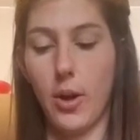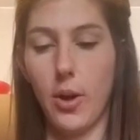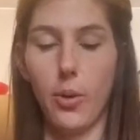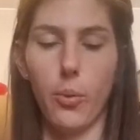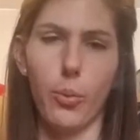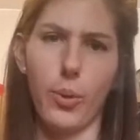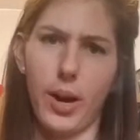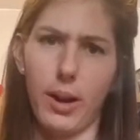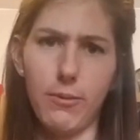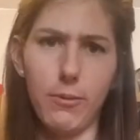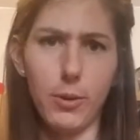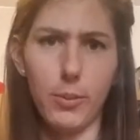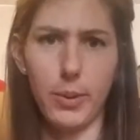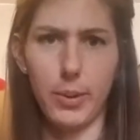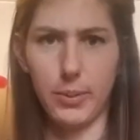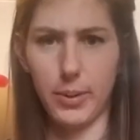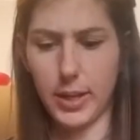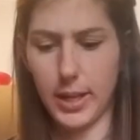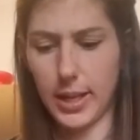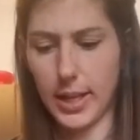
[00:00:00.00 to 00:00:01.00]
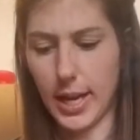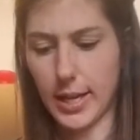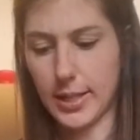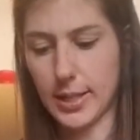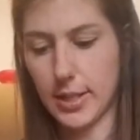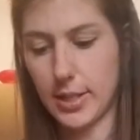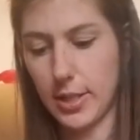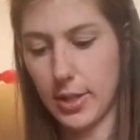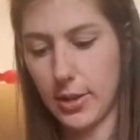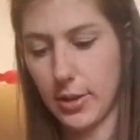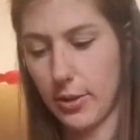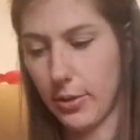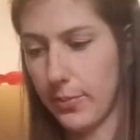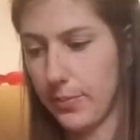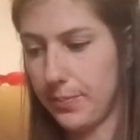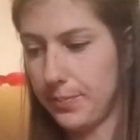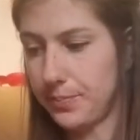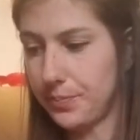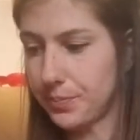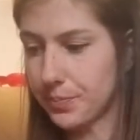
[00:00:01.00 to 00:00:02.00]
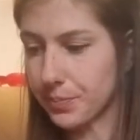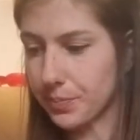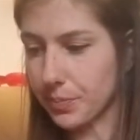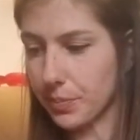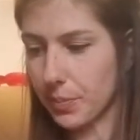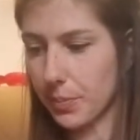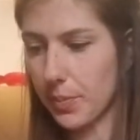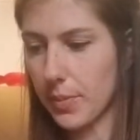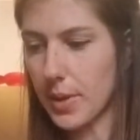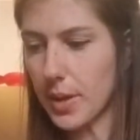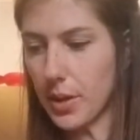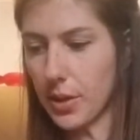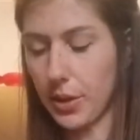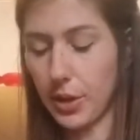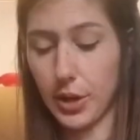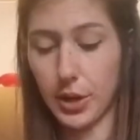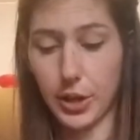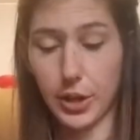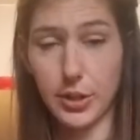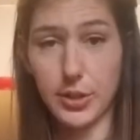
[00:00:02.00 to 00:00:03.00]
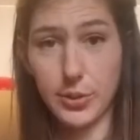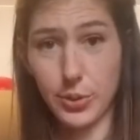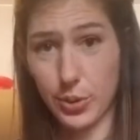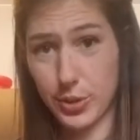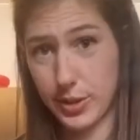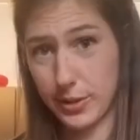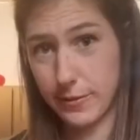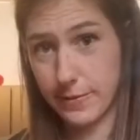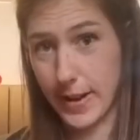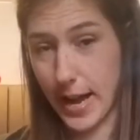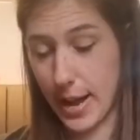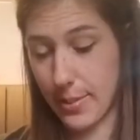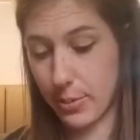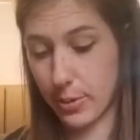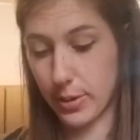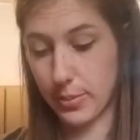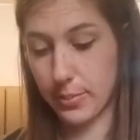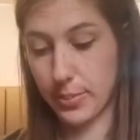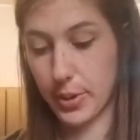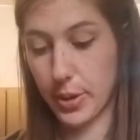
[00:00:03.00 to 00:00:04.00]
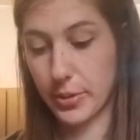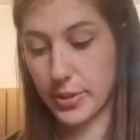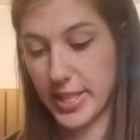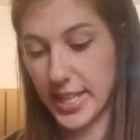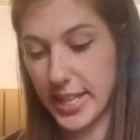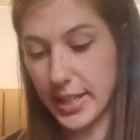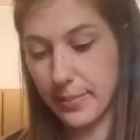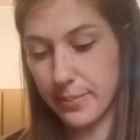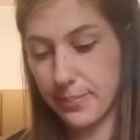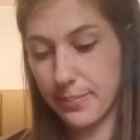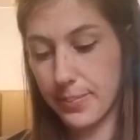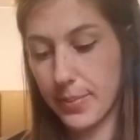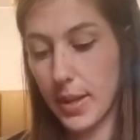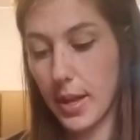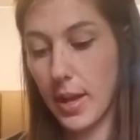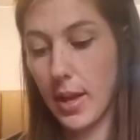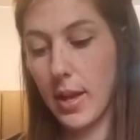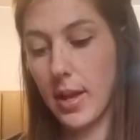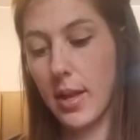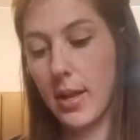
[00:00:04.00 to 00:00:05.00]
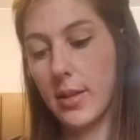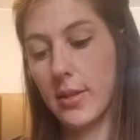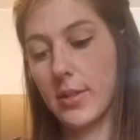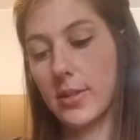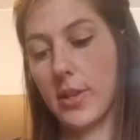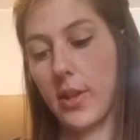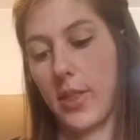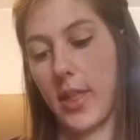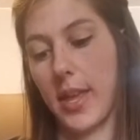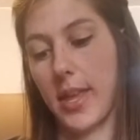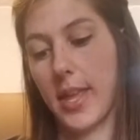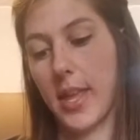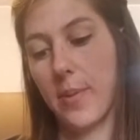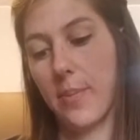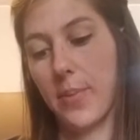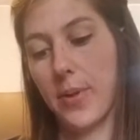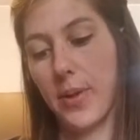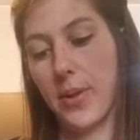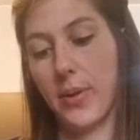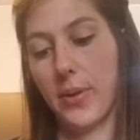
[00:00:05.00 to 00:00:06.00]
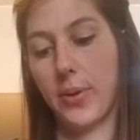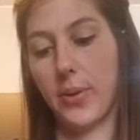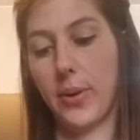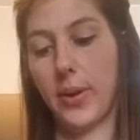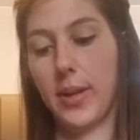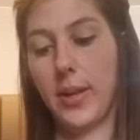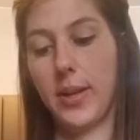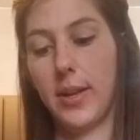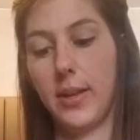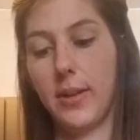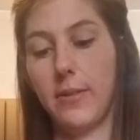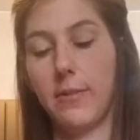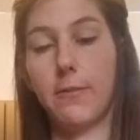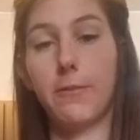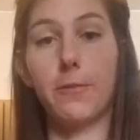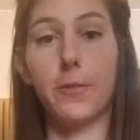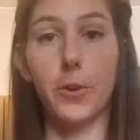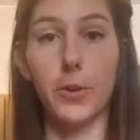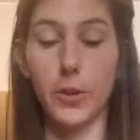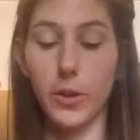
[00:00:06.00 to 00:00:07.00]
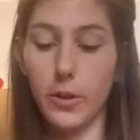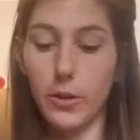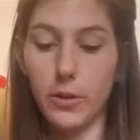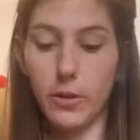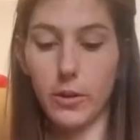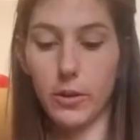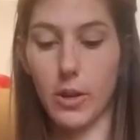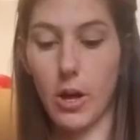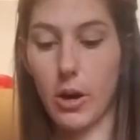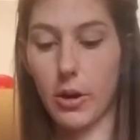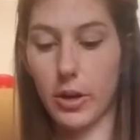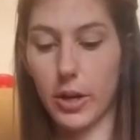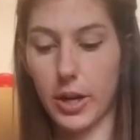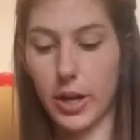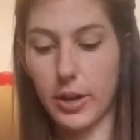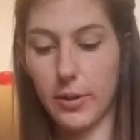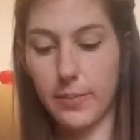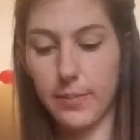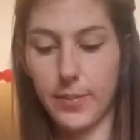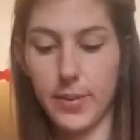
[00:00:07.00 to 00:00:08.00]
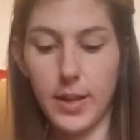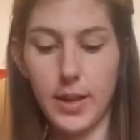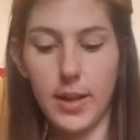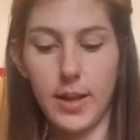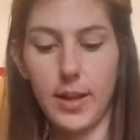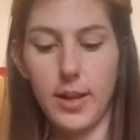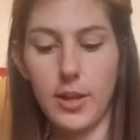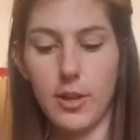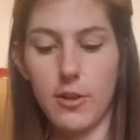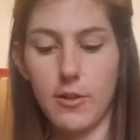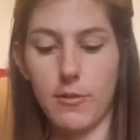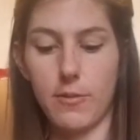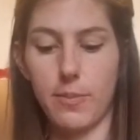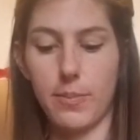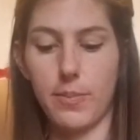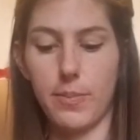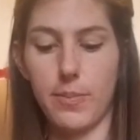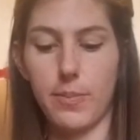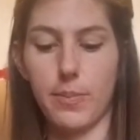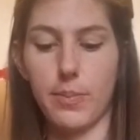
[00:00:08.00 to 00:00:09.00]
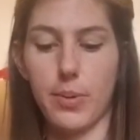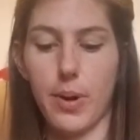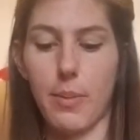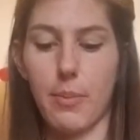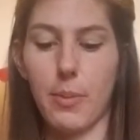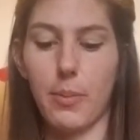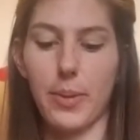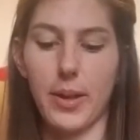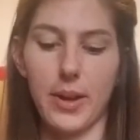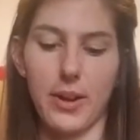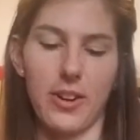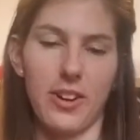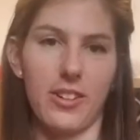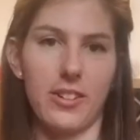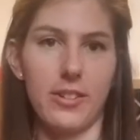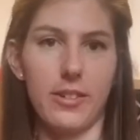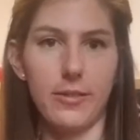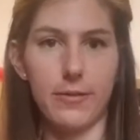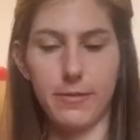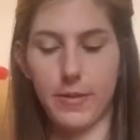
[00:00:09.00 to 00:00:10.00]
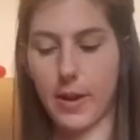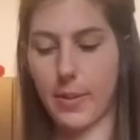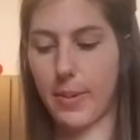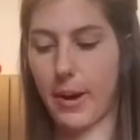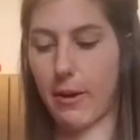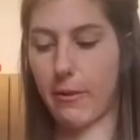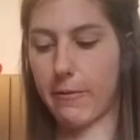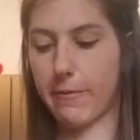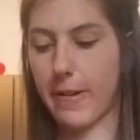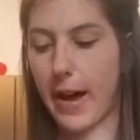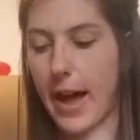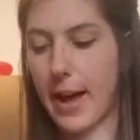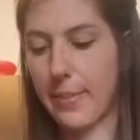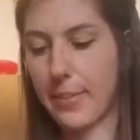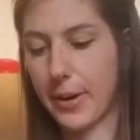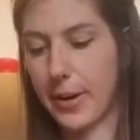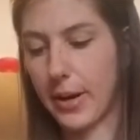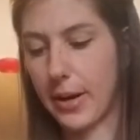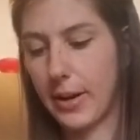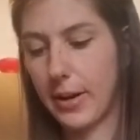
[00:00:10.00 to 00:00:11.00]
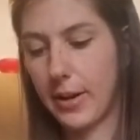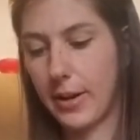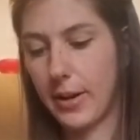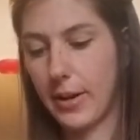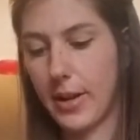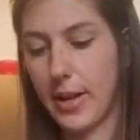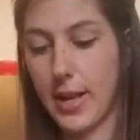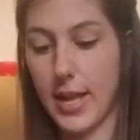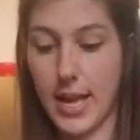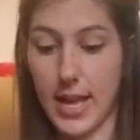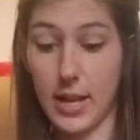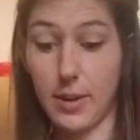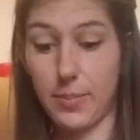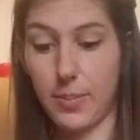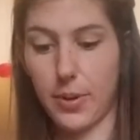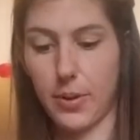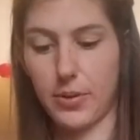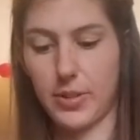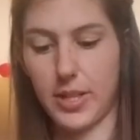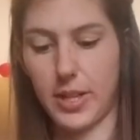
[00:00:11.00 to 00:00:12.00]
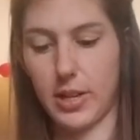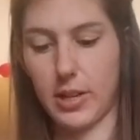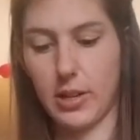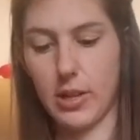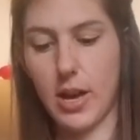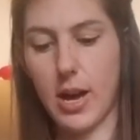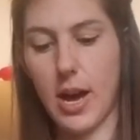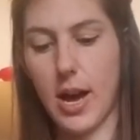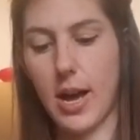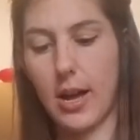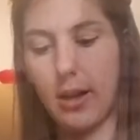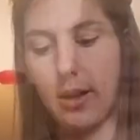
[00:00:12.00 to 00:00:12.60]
whatever we really like to do. They're a good source of fiber and protein, so they keep you full longer. You've probably heard about fiber and protein a lot.